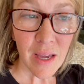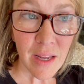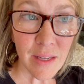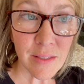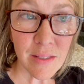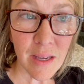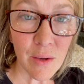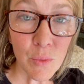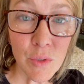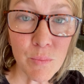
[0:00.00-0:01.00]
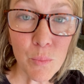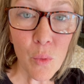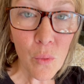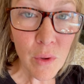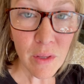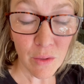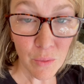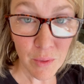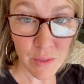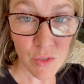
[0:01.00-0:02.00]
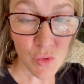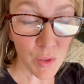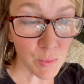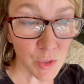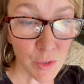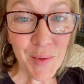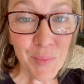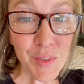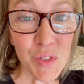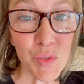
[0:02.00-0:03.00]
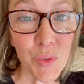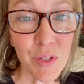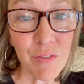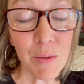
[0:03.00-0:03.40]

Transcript: And I would point you in the scripture, the story of the